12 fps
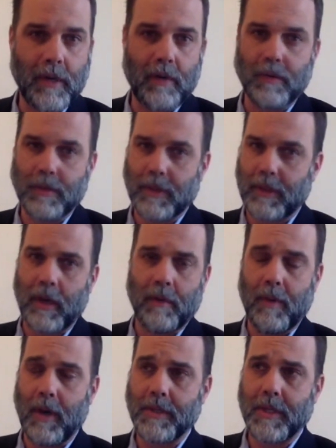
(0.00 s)
I don't sit down
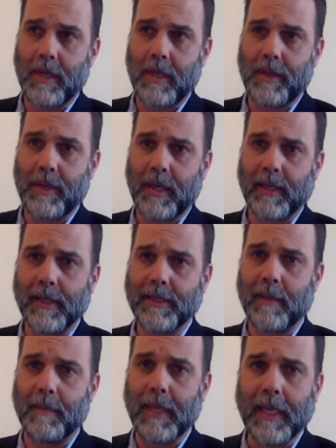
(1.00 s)
and watch anything
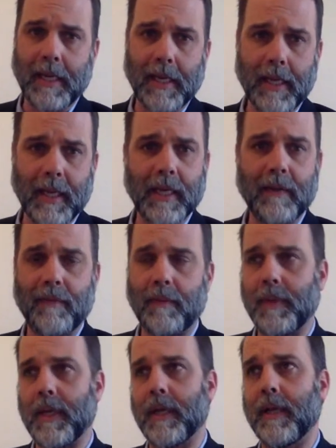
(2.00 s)
unless I'm eating, and if
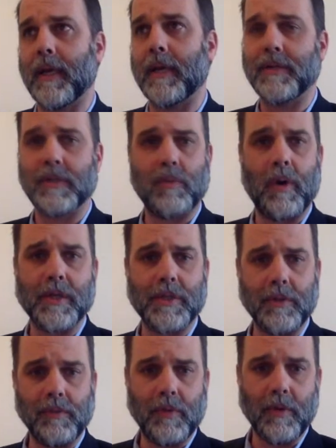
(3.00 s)
I'm eating, I'll just
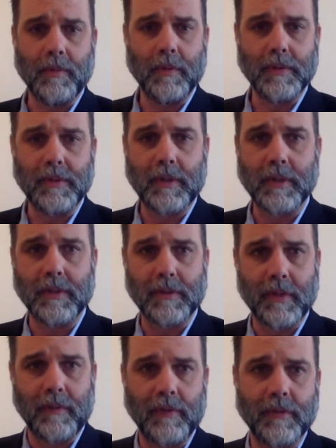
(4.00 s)
watch YouTubers because
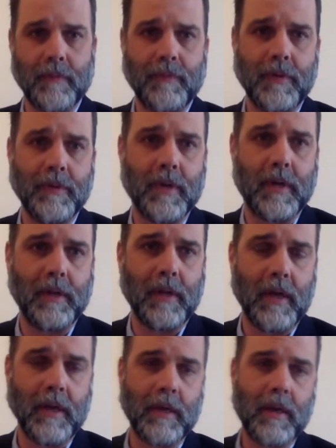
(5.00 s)
there's a, there's a few that I
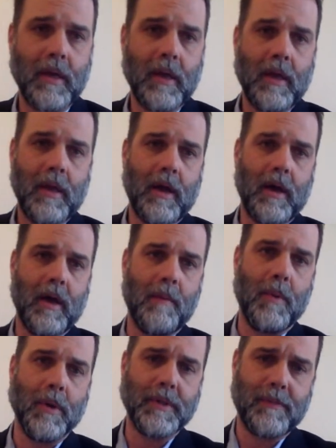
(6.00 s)
like. Uh,
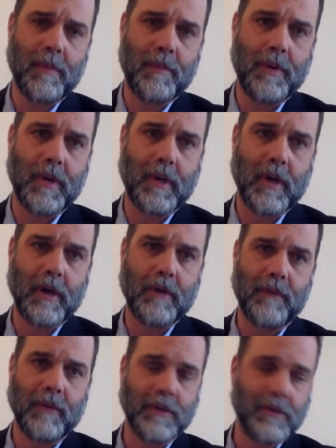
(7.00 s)
most of them are pretty
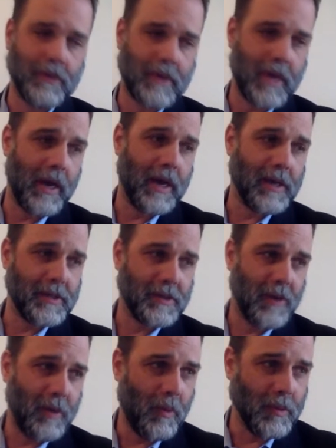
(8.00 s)
controversial guys,
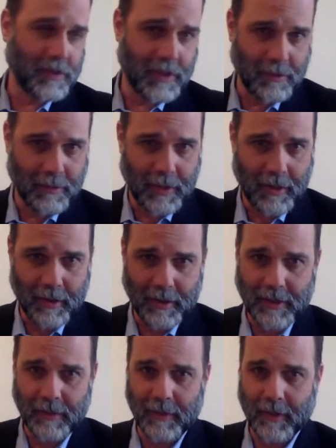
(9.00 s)
so I won't say who they are
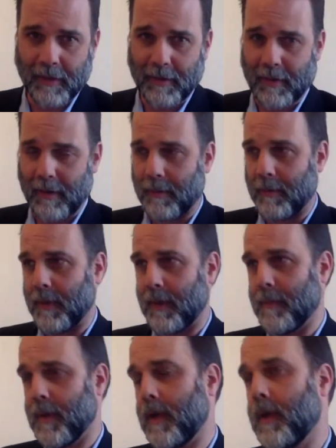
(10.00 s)
because I don't want to get in trouble with
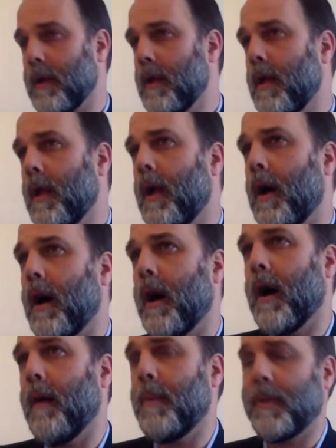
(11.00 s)
anybody.
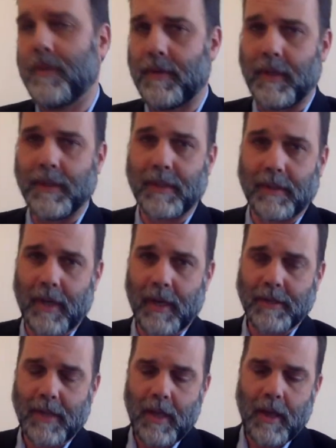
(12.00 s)
Uh, but they're decent
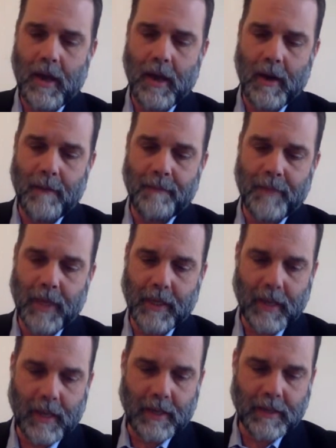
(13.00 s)
guys um, and
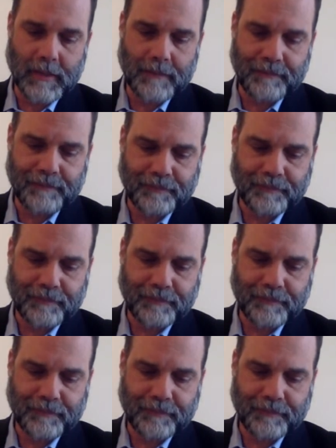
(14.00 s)
gals.